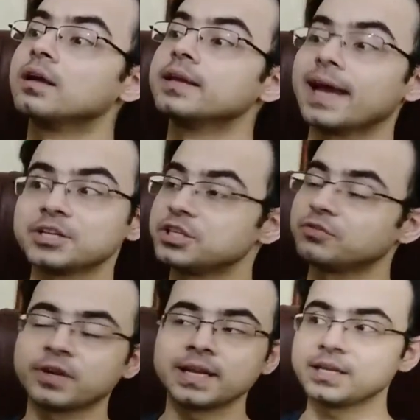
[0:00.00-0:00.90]
Yeah,
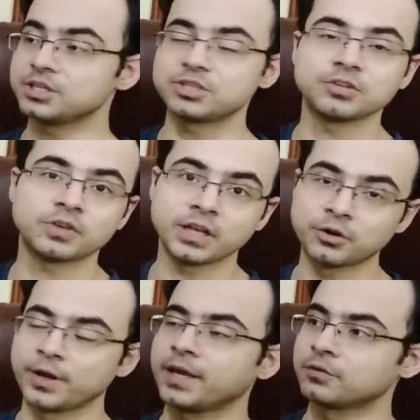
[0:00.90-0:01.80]
she's
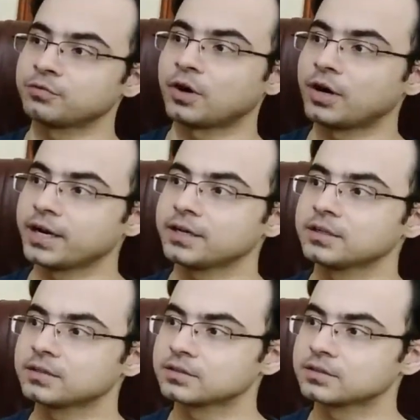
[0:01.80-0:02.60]
really going in for it.